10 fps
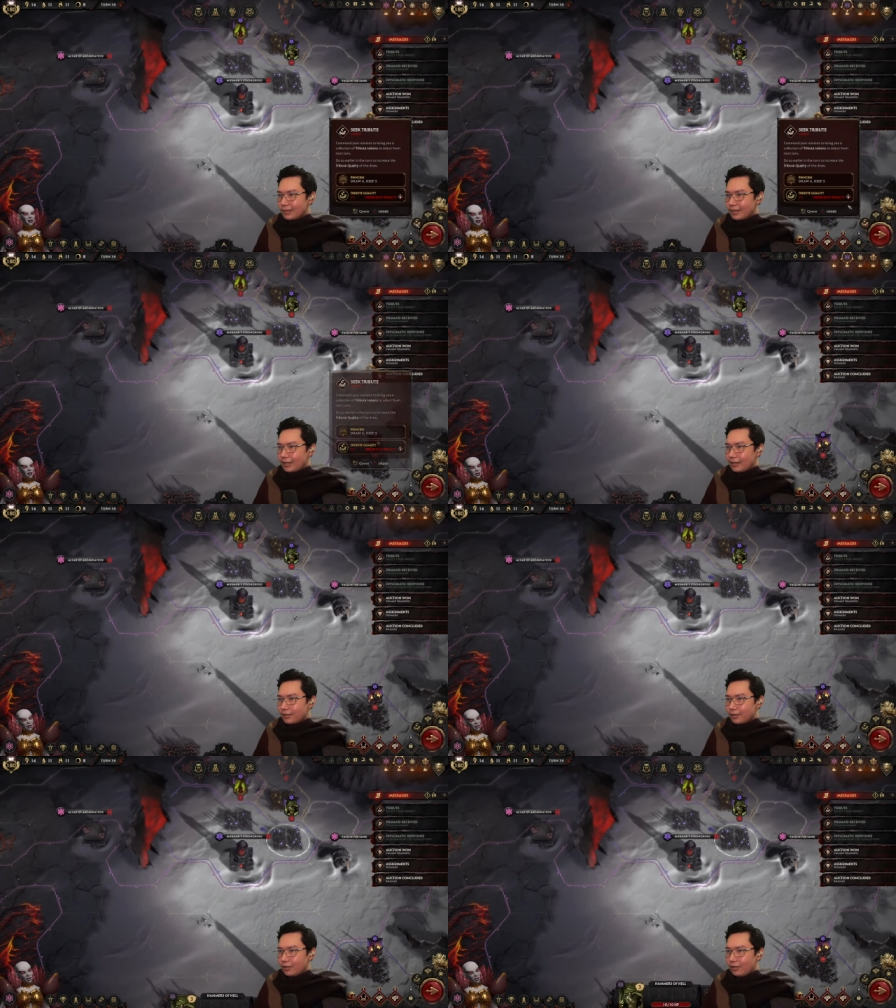Okay,
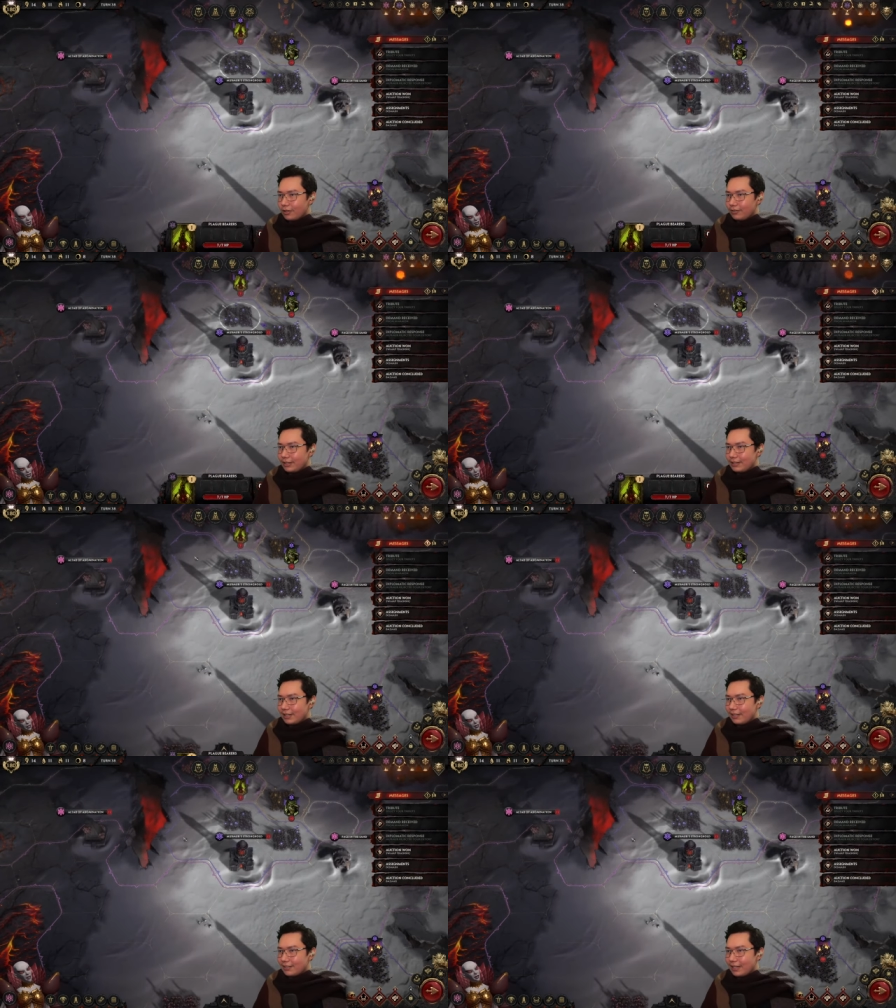also all of these
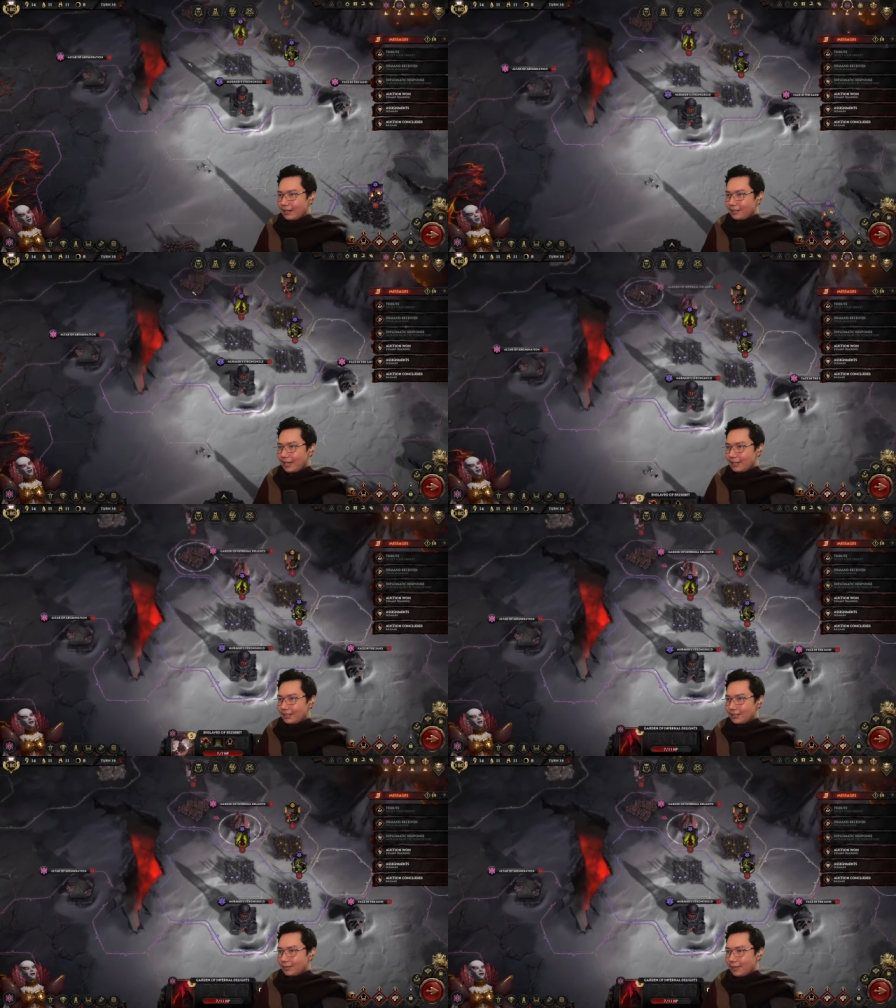tiles are now
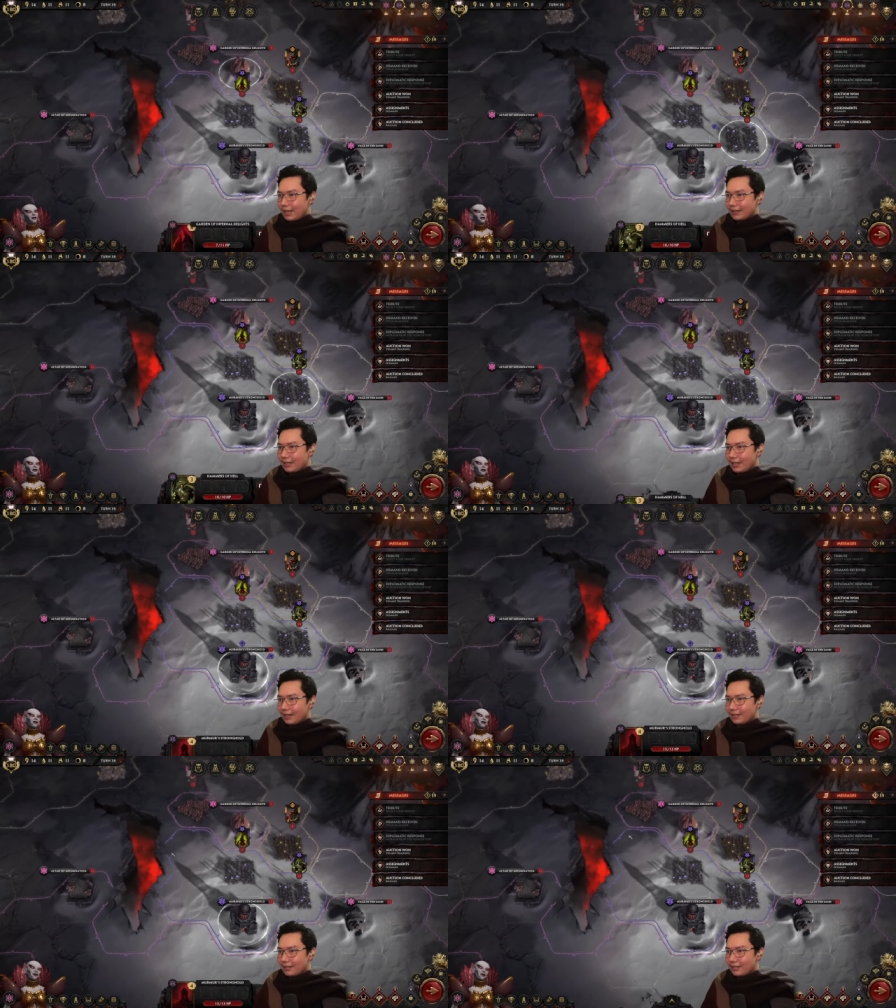next to my
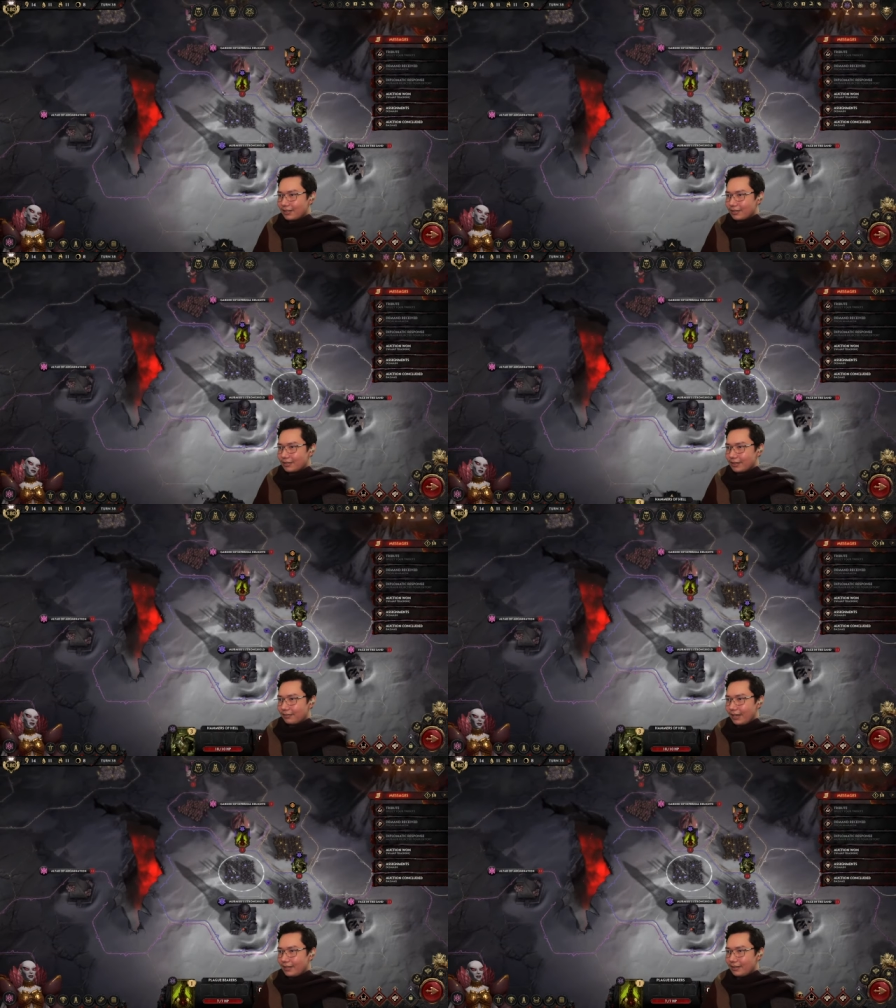tiles, so if
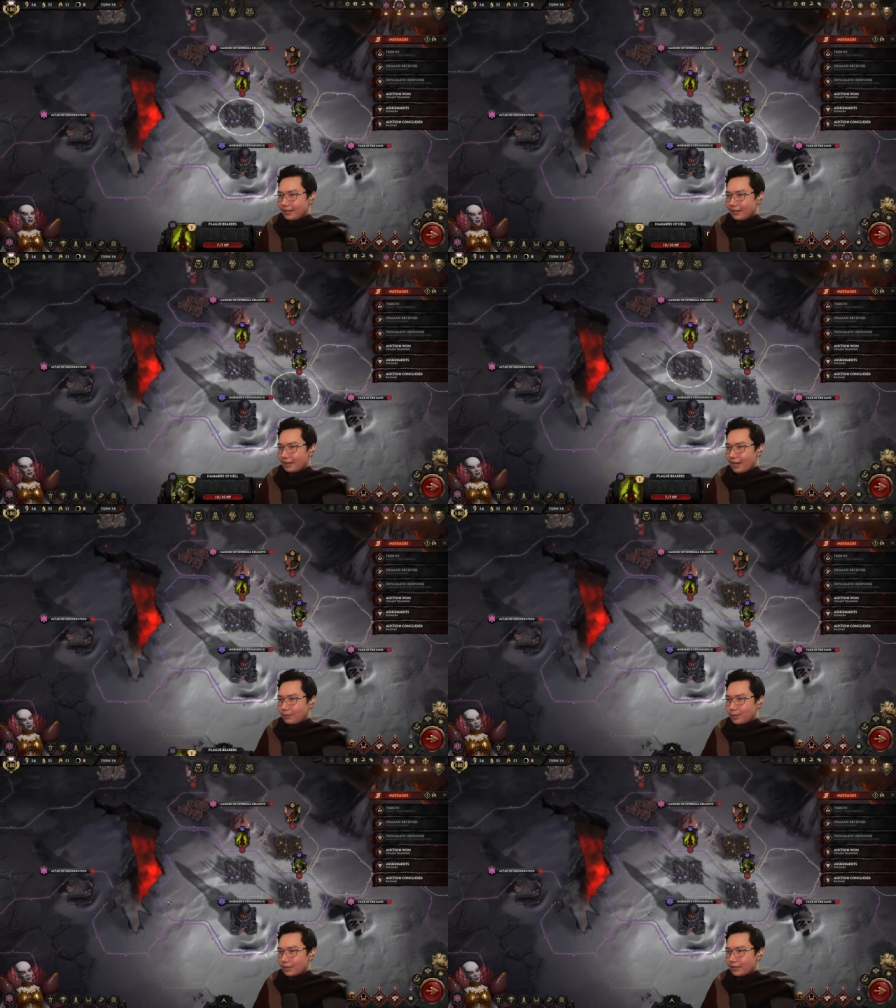anything, I
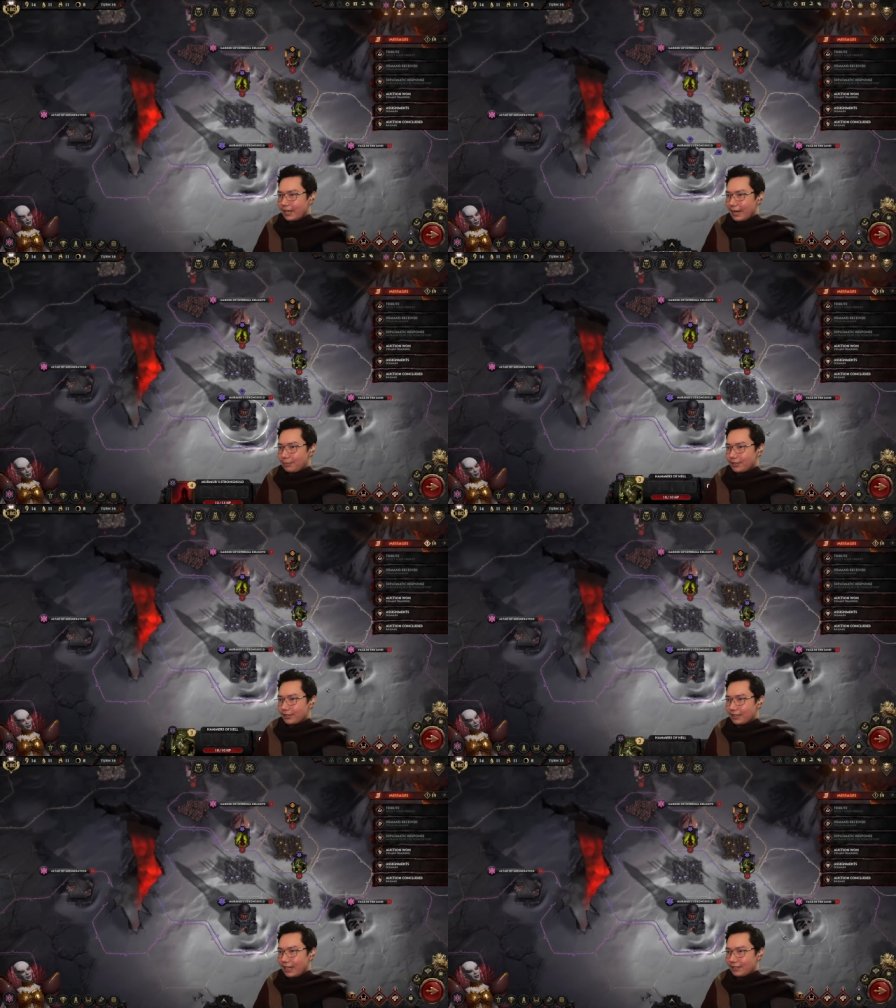will capture
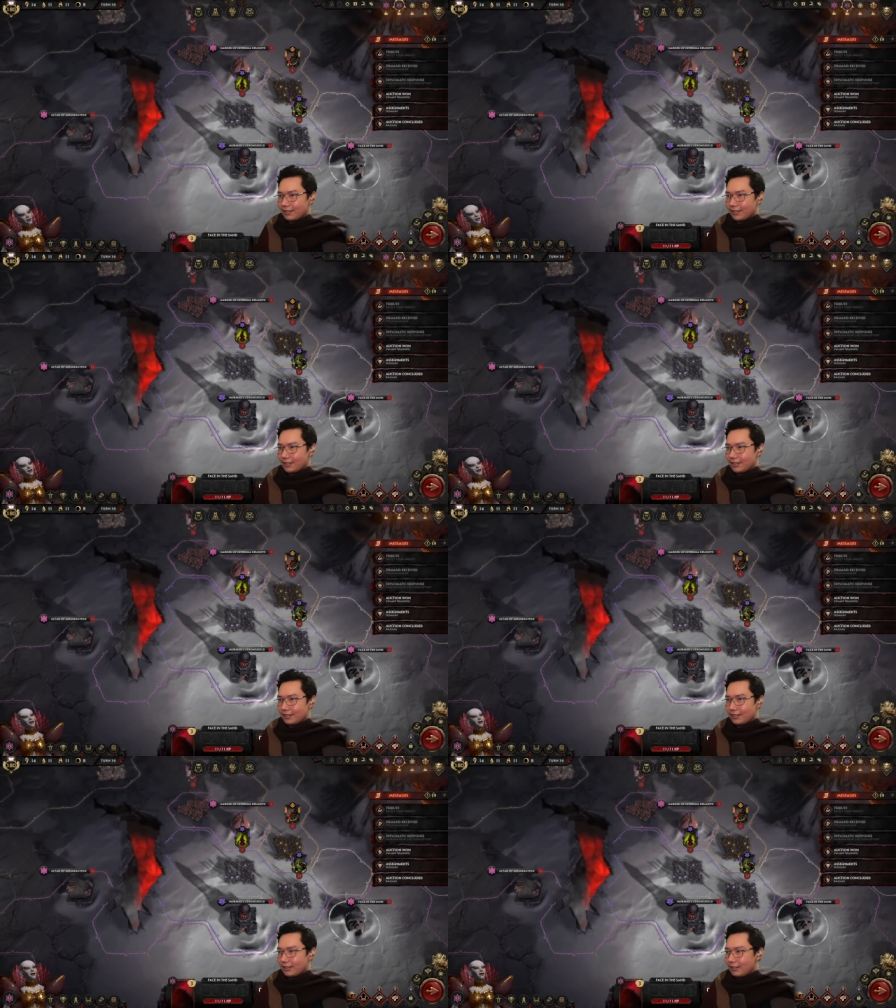the canton.
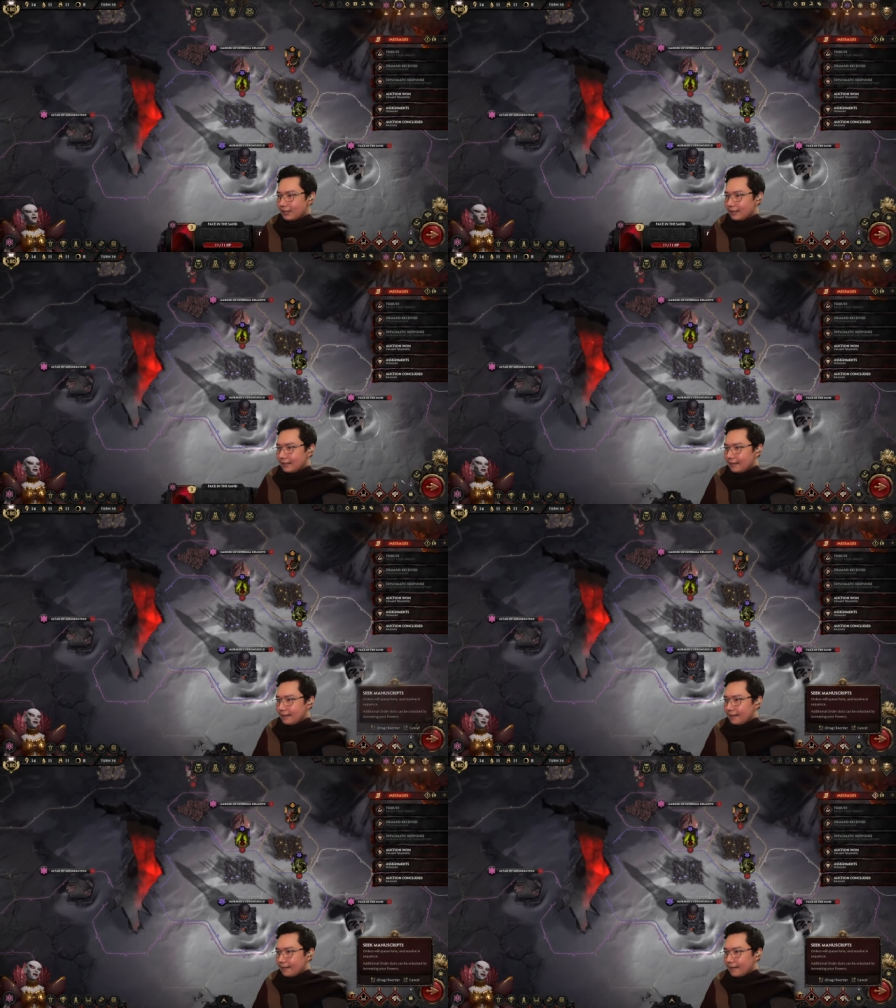
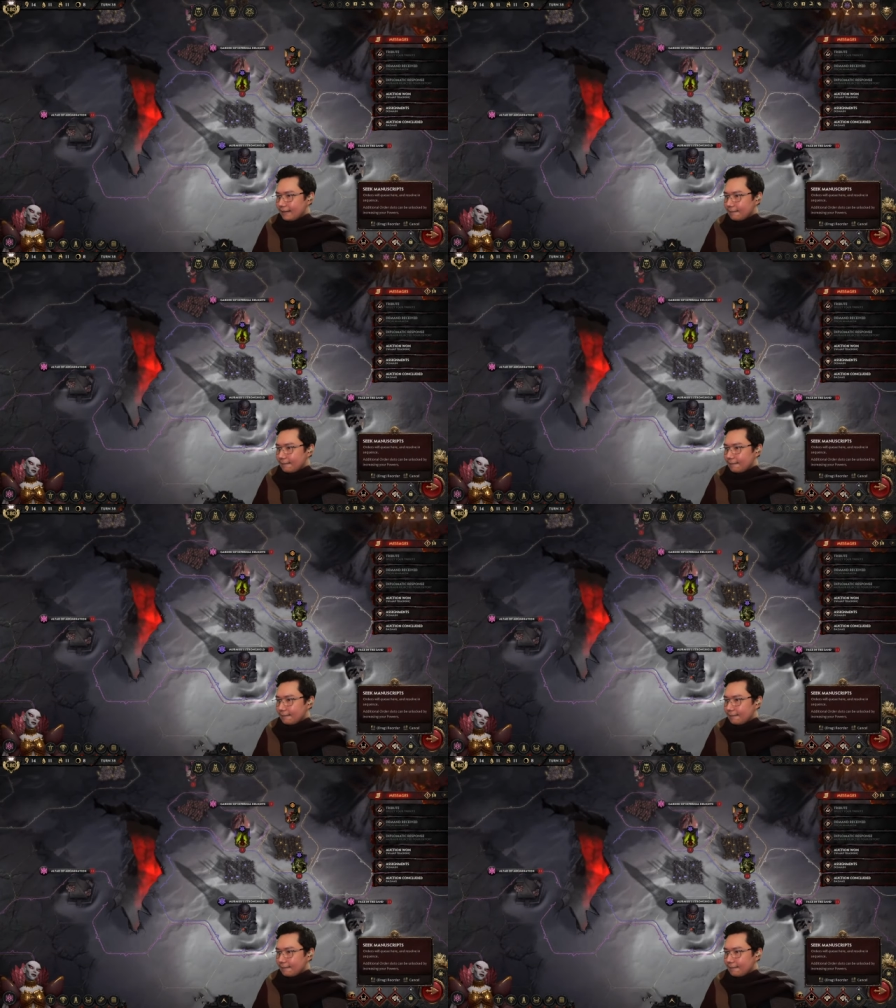Alright.